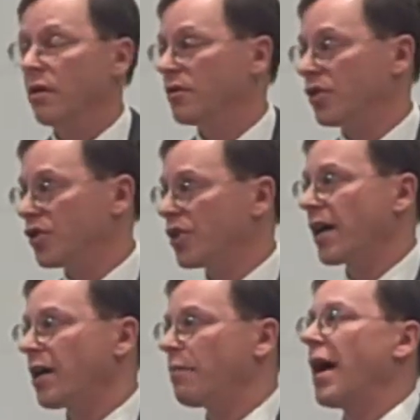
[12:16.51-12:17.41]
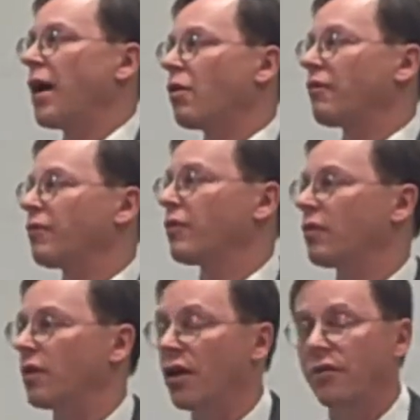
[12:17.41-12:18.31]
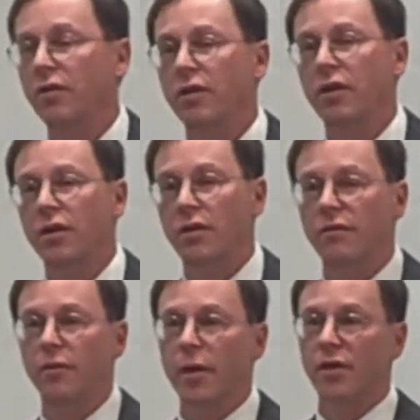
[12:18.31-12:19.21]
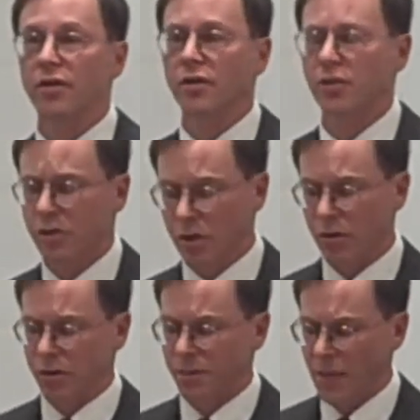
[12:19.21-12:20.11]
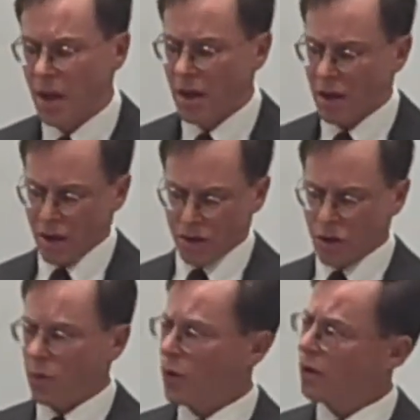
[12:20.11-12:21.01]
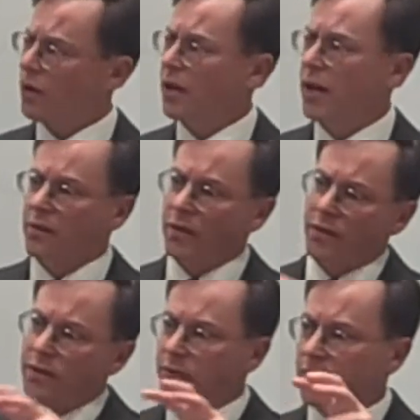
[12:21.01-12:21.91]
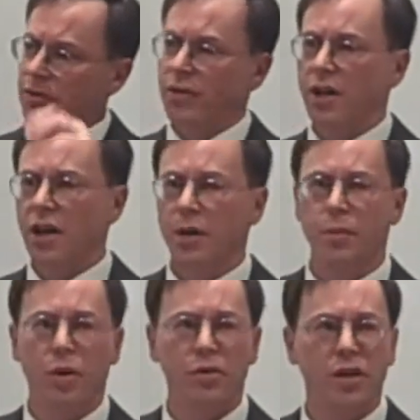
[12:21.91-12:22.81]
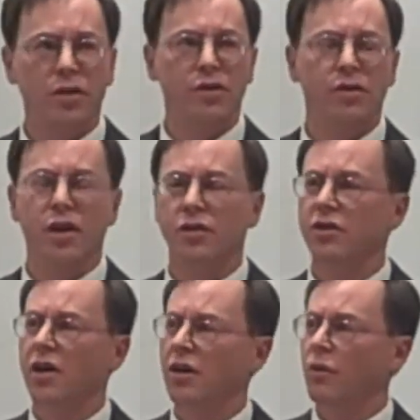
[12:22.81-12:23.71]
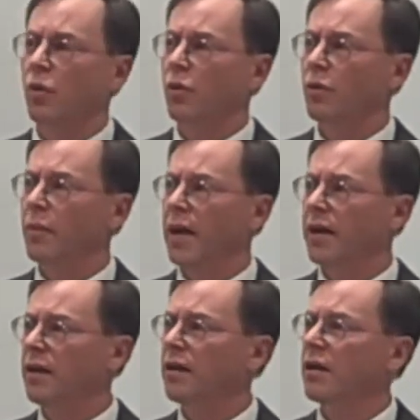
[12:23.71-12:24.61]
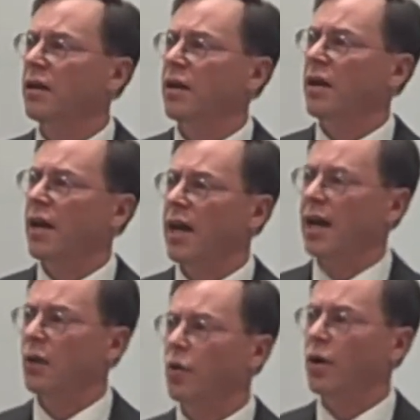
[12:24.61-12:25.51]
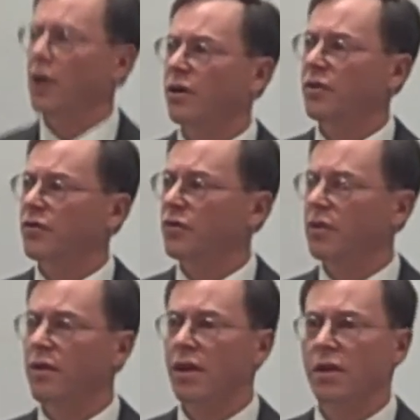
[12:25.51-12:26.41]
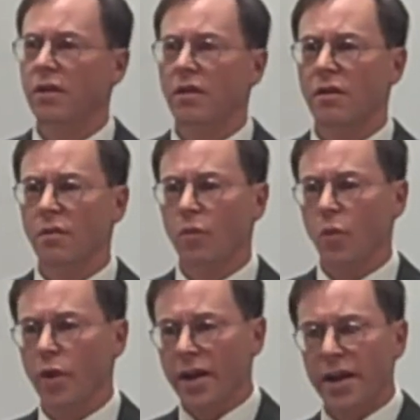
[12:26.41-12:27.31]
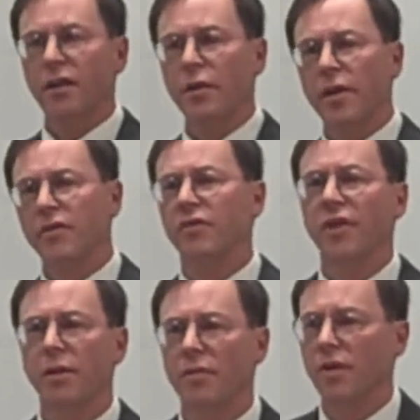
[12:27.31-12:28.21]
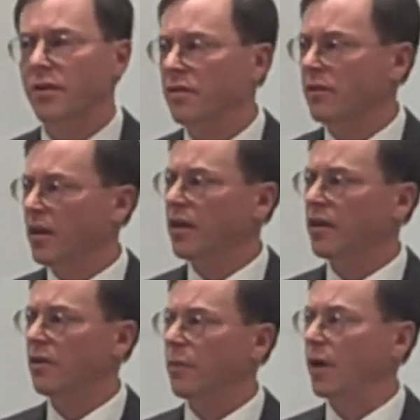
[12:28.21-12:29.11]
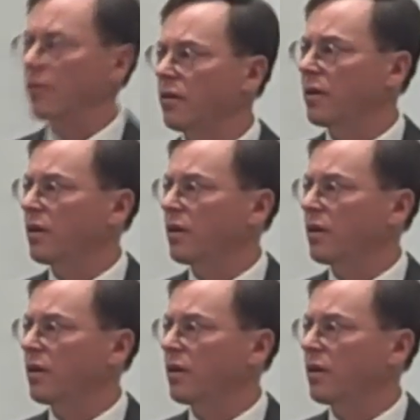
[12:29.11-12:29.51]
There's a second powerful lesson in information disclosure. So we're looking at these civil society protesters outside the World Bank, and we understood that we cared about the same things that they cared about.